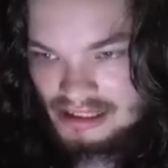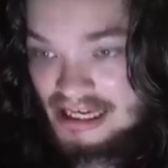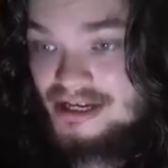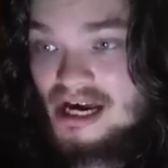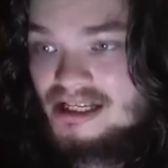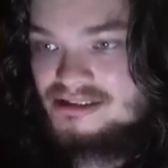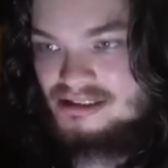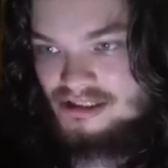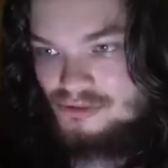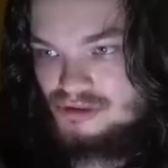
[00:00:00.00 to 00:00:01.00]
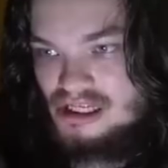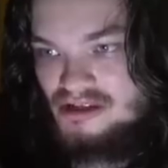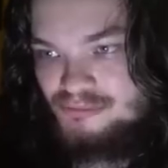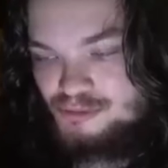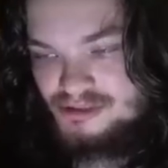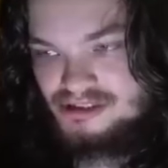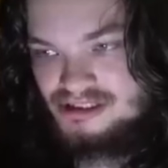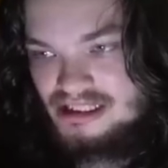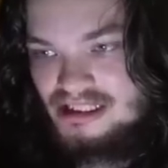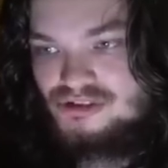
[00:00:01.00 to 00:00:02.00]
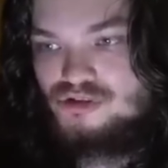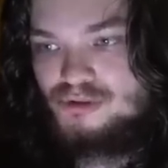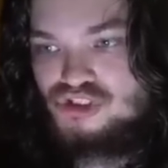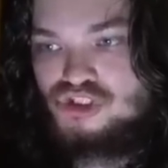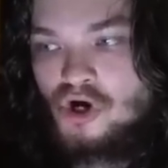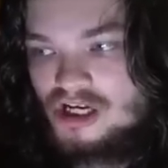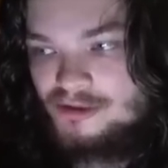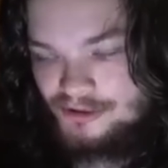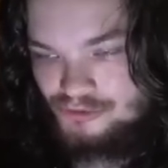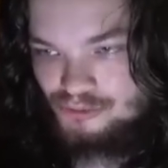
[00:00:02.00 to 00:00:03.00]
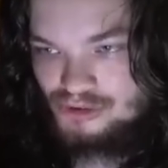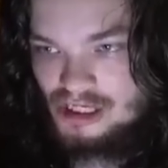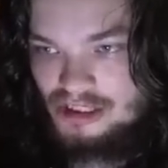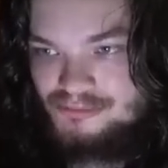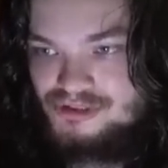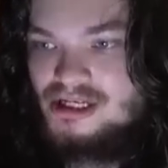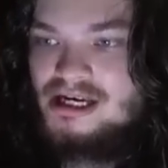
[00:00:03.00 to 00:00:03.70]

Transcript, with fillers: And not seeing those columns, but seeing so much talk about those columns